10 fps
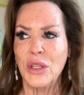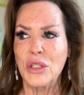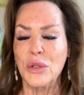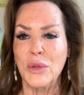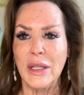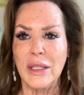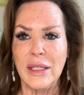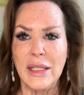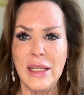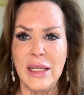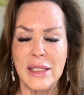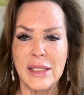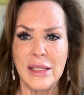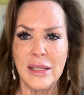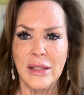to at
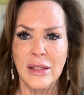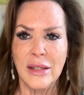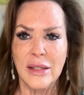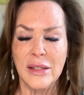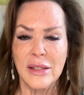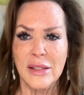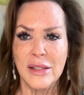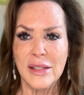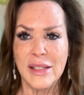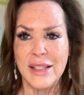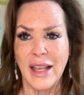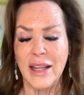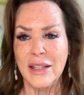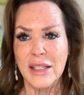least set